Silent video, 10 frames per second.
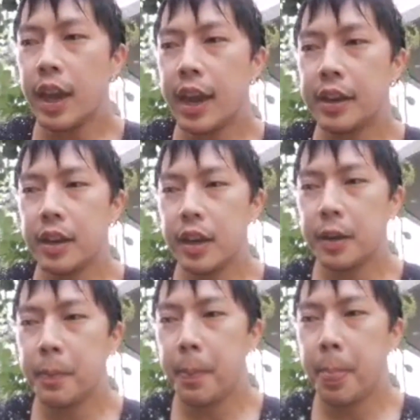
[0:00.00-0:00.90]
And
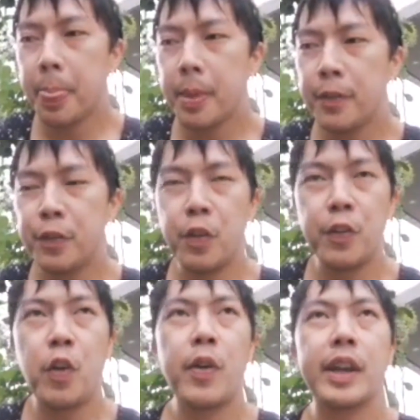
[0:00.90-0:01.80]
for
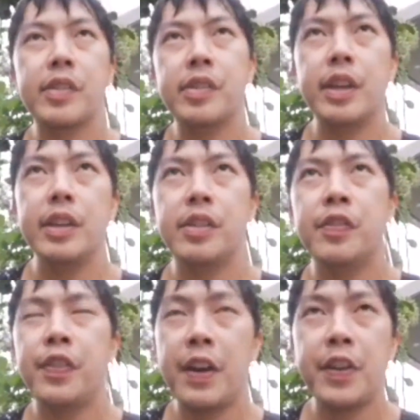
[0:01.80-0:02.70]
forex, it's
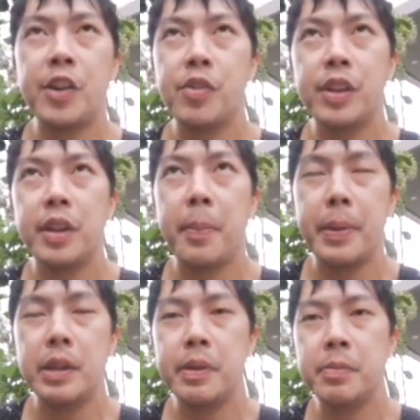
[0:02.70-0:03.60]
500
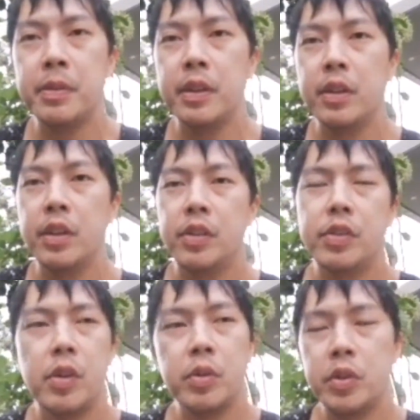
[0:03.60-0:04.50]
minimum.
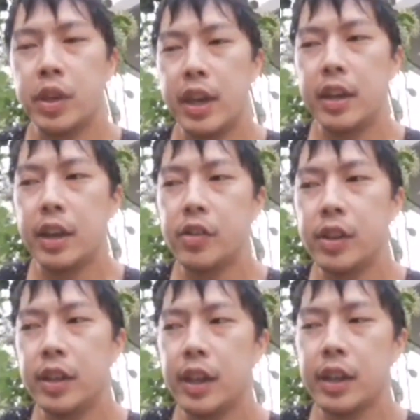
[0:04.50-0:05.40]
So you can
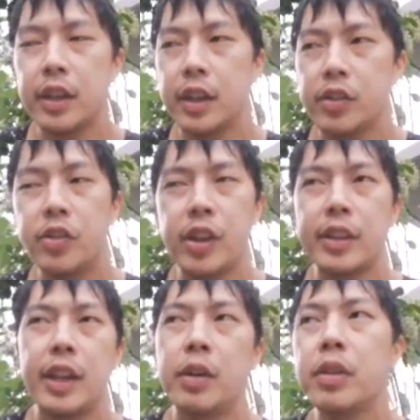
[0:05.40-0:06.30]
actually just check
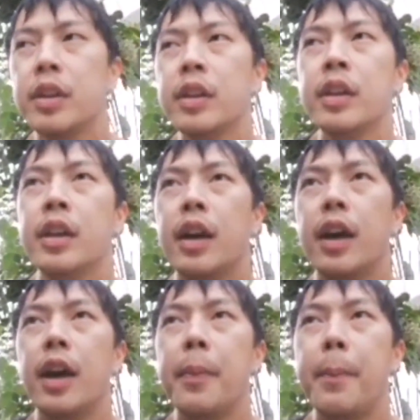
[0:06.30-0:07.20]
that out.
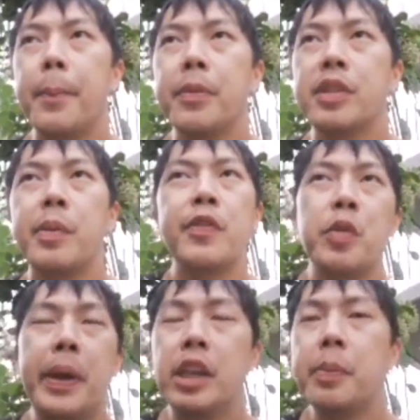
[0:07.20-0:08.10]
Some of
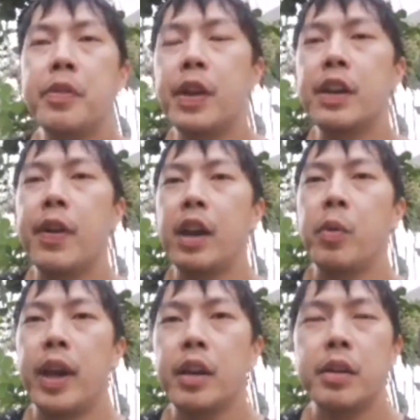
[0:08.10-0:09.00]
you may not be ready right
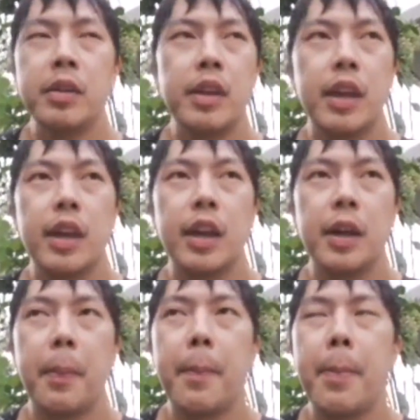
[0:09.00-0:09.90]
away,
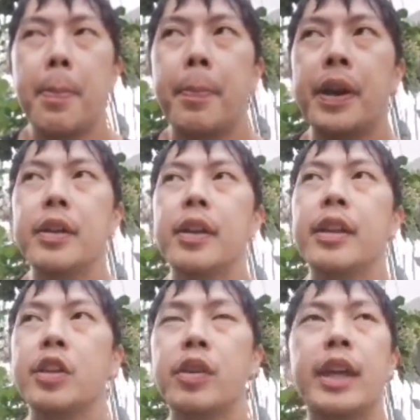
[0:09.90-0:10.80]
but
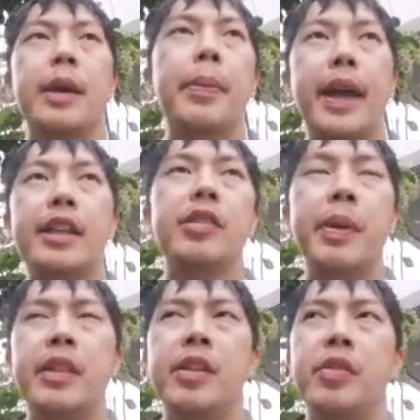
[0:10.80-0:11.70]
you can apply these
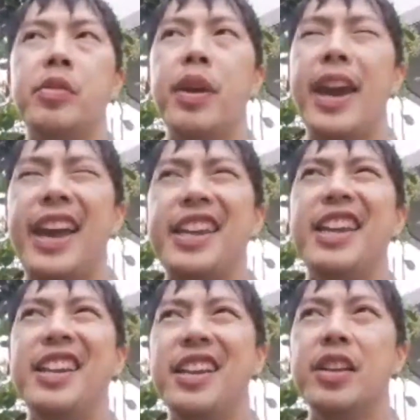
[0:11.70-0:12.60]
methods to any.